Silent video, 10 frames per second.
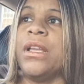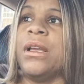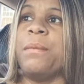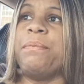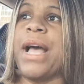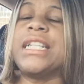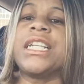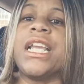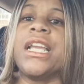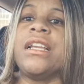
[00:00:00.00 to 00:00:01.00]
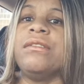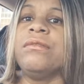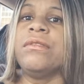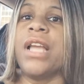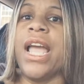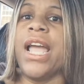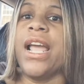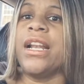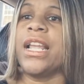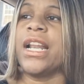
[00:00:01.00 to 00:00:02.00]
budgeting
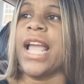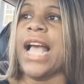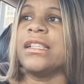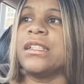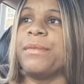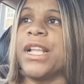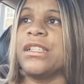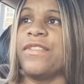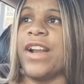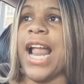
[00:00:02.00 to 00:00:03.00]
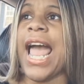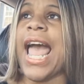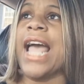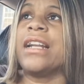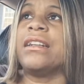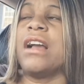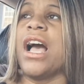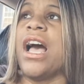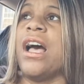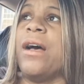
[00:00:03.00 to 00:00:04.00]
and getting estimates for that,
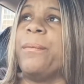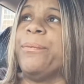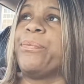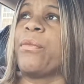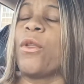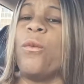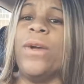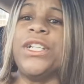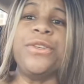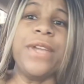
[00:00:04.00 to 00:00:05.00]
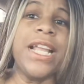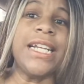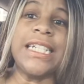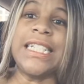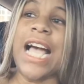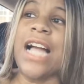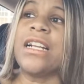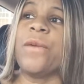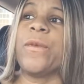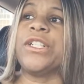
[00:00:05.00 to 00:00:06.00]
what you can deduct
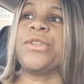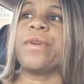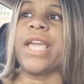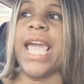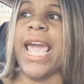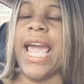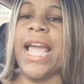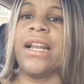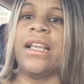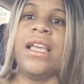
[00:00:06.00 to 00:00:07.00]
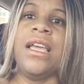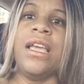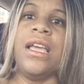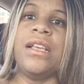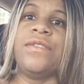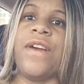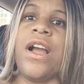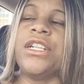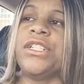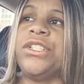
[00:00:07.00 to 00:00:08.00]
and what you can't as far
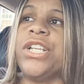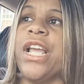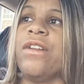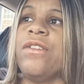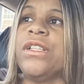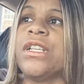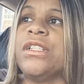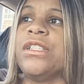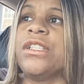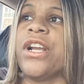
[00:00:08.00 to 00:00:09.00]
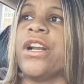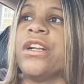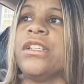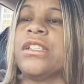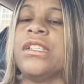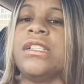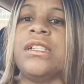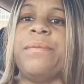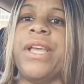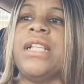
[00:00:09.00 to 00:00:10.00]
as your channel is concerned, because this is
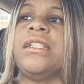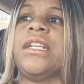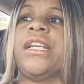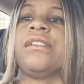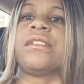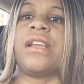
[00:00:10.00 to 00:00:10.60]
a business.